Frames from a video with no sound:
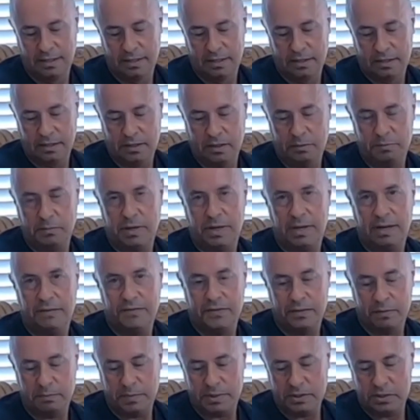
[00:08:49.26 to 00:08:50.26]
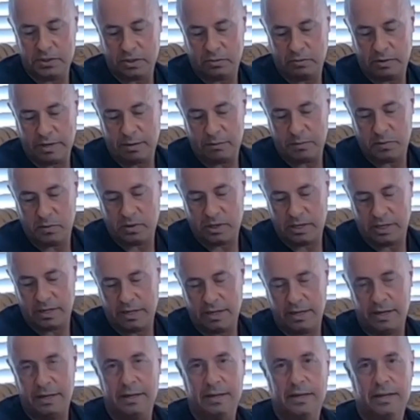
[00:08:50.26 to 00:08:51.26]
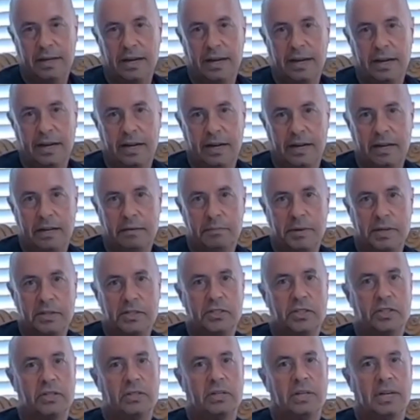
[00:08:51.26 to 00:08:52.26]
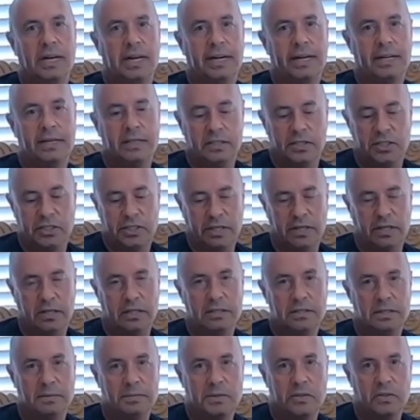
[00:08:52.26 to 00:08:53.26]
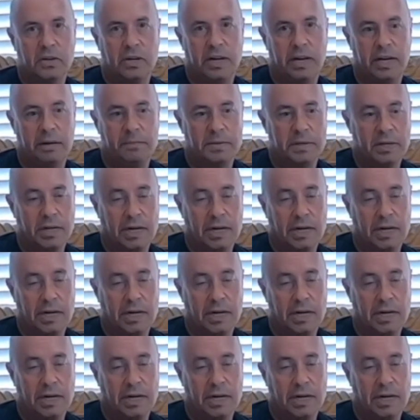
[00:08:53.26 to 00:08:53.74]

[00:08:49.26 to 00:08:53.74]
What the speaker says: Goodbye from Mr. Rambo and I. And make sure to like, share, subscribe.